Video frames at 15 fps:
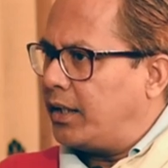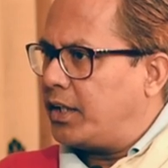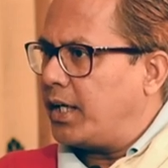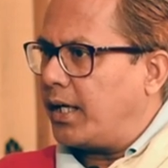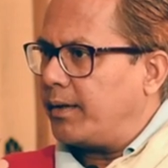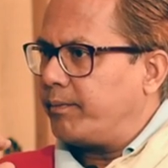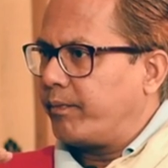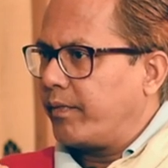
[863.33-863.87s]

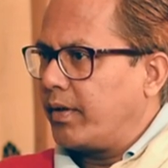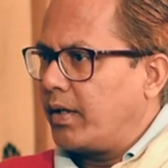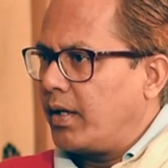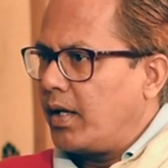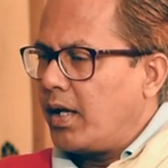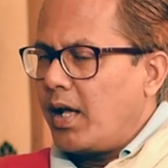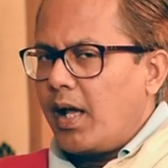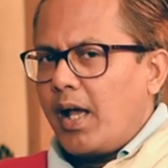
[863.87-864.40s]
India.
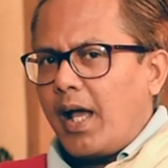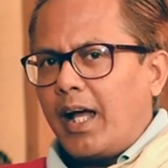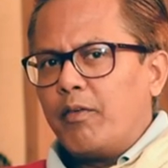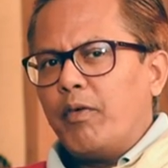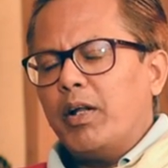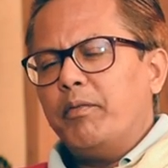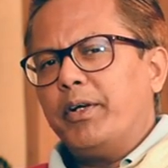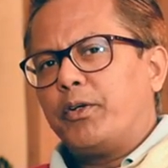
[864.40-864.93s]
And
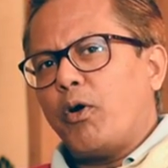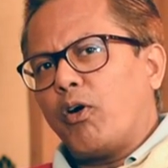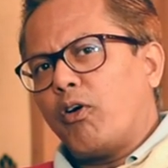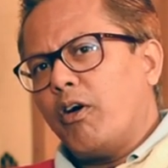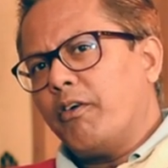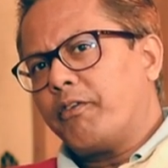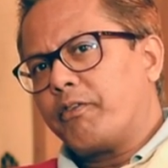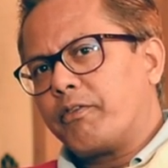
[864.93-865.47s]
when we talk
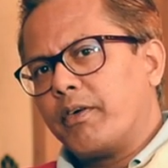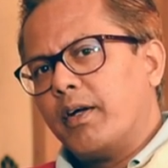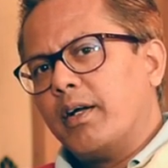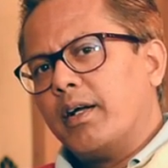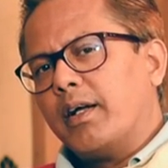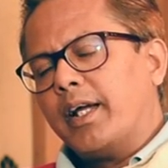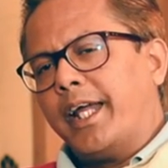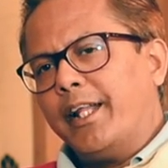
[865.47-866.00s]
of
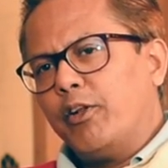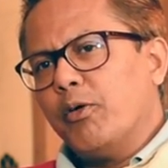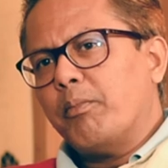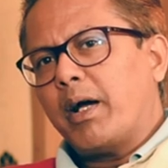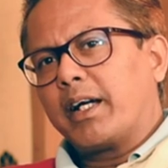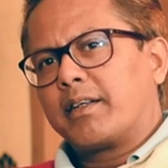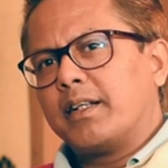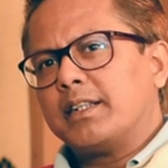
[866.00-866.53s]
Hindu
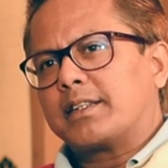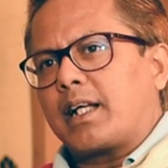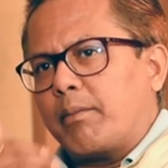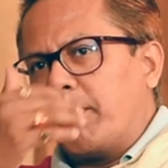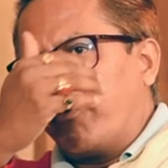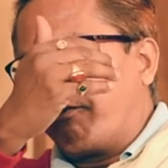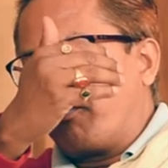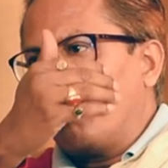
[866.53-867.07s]
migrants
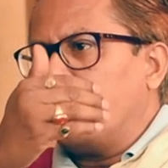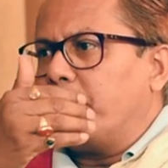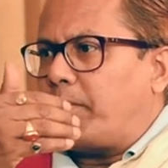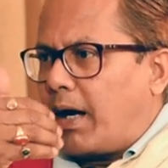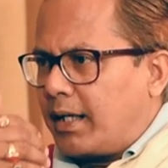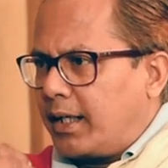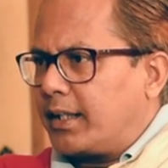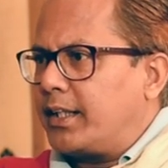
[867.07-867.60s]
coming from
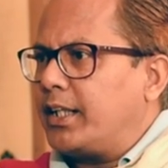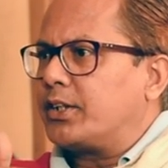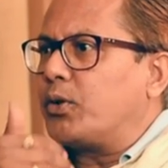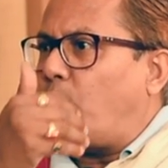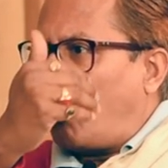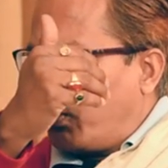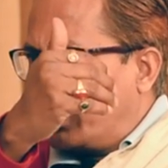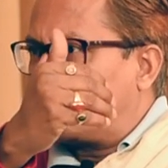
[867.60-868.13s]
Bangladesh
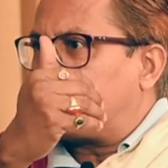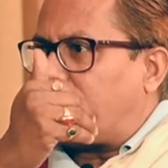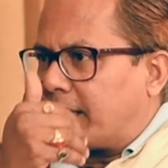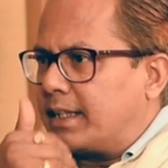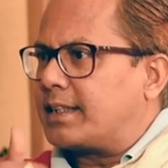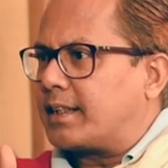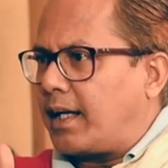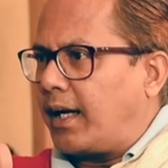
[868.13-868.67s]
or East
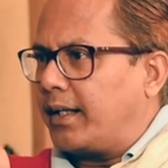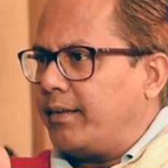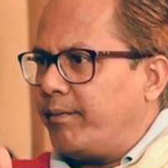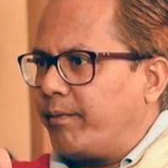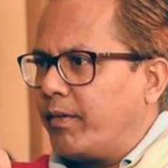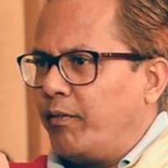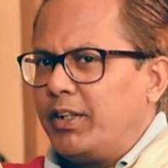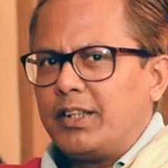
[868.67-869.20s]
Pakistan,
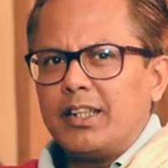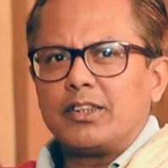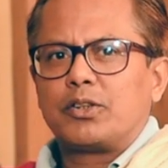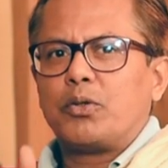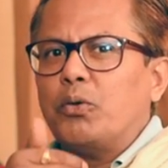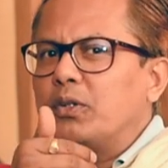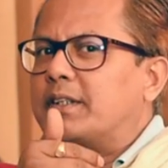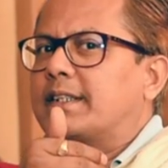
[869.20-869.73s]
we just
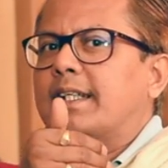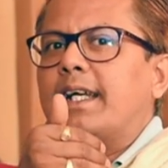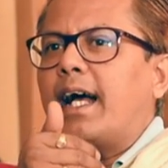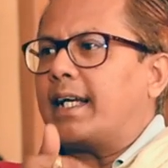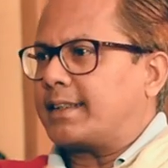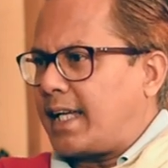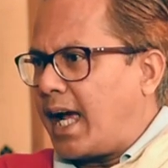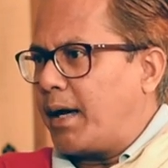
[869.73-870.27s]
don't say
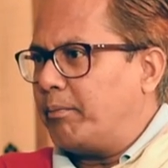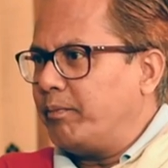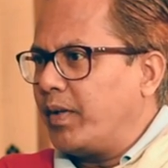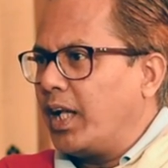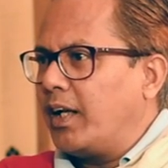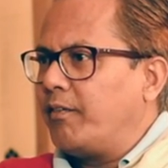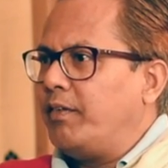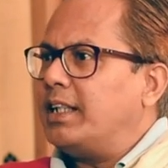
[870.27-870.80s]
Assam,
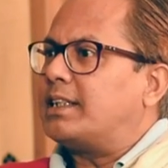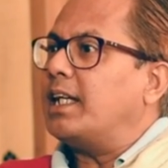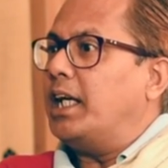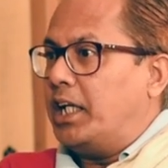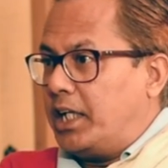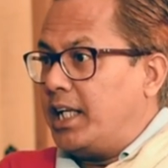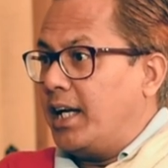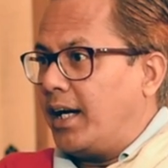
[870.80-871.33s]
we say
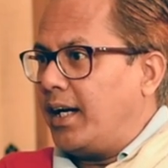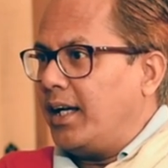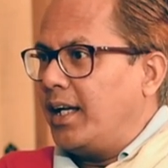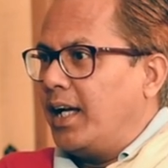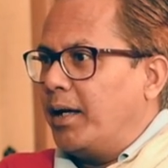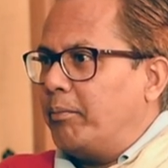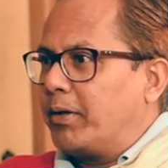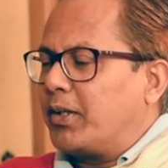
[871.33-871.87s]
India,
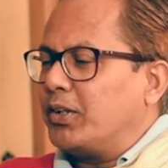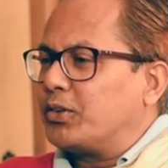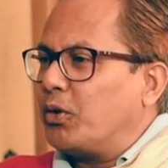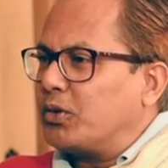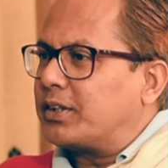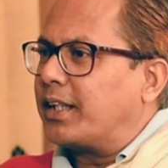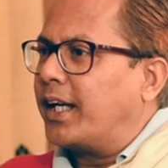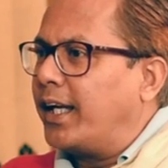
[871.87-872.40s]
because
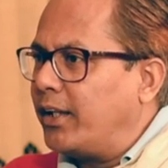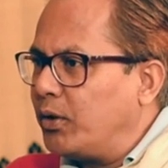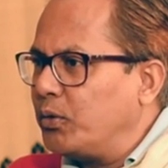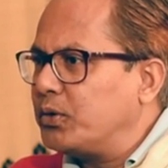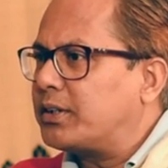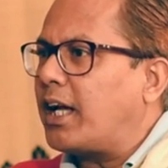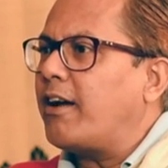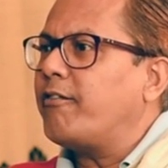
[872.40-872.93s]
those
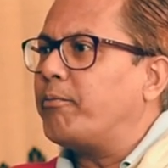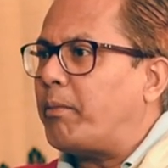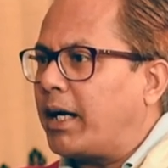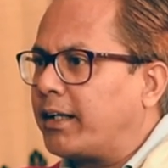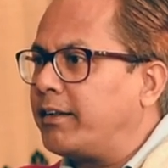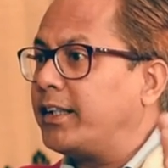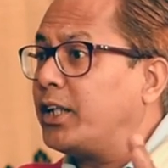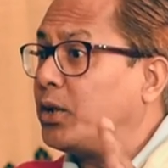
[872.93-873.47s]
Hindus have
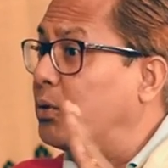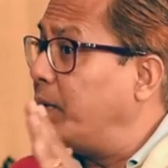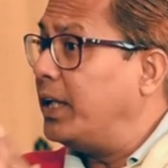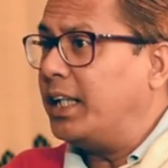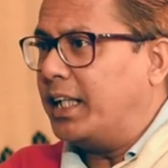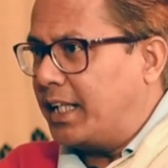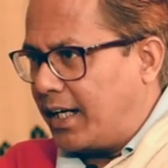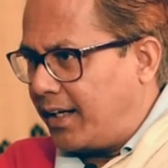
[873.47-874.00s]
migrated to
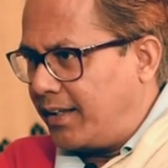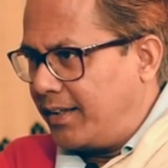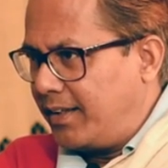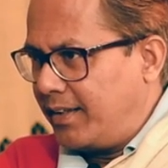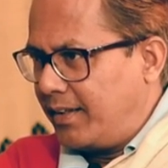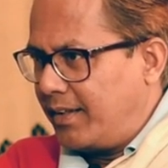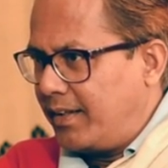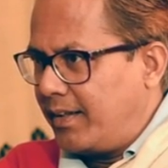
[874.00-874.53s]
India.
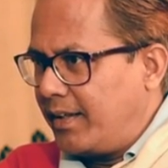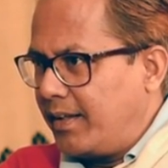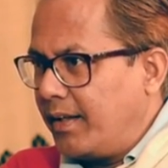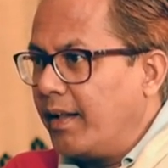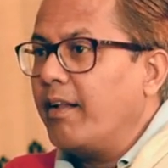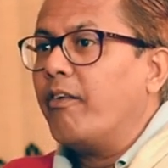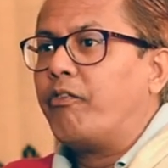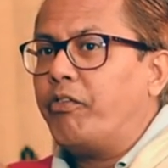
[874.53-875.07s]

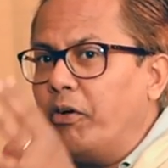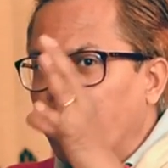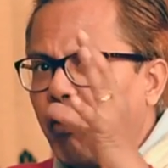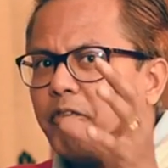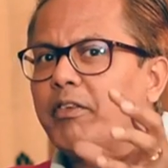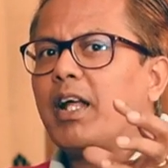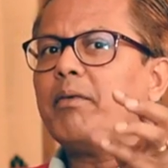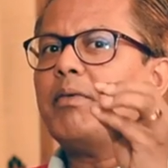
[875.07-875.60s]
Few
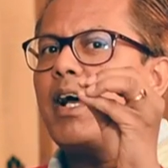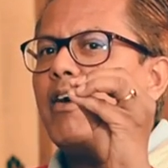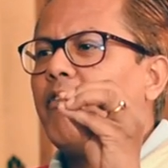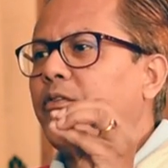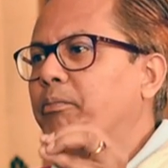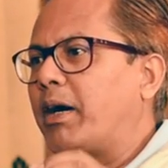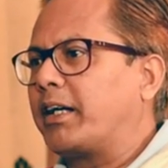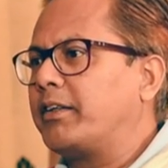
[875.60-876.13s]
of them
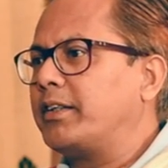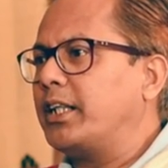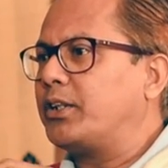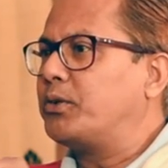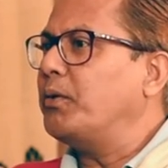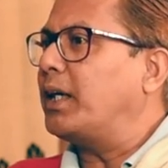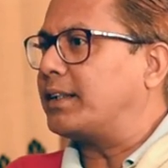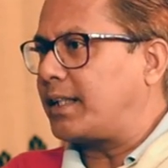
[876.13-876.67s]
have
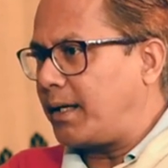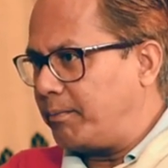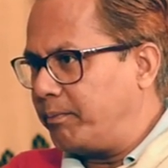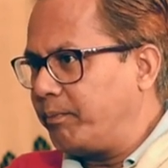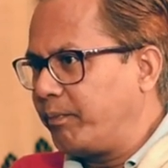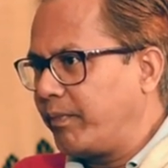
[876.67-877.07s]
migrated to Assam.